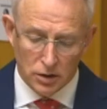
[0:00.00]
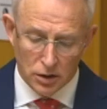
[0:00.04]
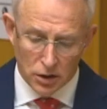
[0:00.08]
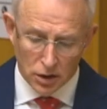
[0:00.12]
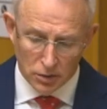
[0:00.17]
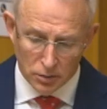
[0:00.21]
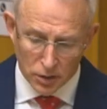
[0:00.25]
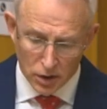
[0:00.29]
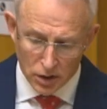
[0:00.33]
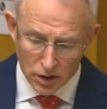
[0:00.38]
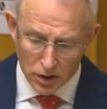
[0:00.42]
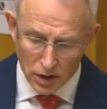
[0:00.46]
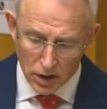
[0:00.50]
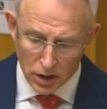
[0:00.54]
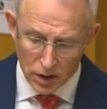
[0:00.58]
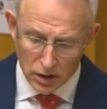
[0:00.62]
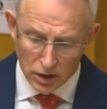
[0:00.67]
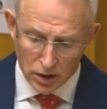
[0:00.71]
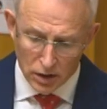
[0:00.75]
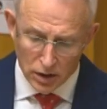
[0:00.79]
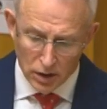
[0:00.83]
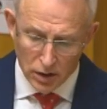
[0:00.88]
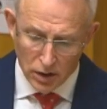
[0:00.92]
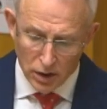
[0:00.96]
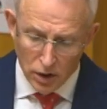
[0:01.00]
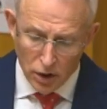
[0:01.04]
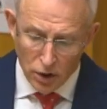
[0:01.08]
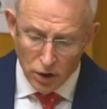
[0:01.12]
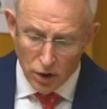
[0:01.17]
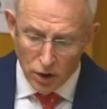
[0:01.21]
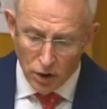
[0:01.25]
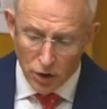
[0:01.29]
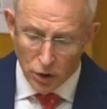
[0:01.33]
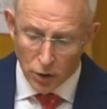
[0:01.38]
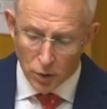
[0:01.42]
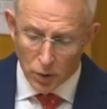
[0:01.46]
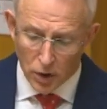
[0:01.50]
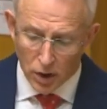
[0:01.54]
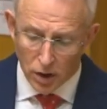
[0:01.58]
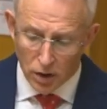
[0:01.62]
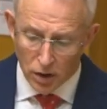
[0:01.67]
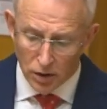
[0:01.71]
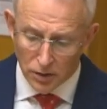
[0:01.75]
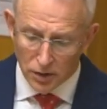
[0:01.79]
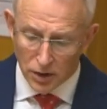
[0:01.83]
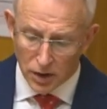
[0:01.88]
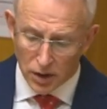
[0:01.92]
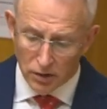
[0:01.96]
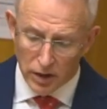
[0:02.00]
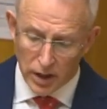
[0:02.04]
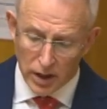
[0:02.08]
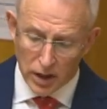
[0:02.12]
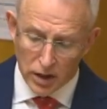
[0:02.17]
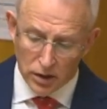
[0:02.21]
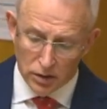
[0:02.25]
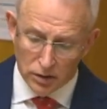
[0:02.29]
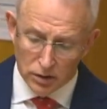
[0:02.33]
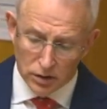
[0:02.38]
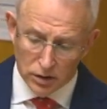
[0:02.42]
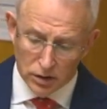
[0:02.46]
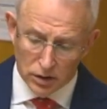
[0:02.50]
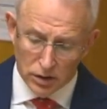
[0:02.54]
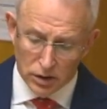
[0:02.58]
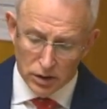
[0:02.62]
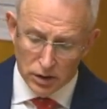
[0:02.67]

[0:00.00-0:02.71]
community who were on the ground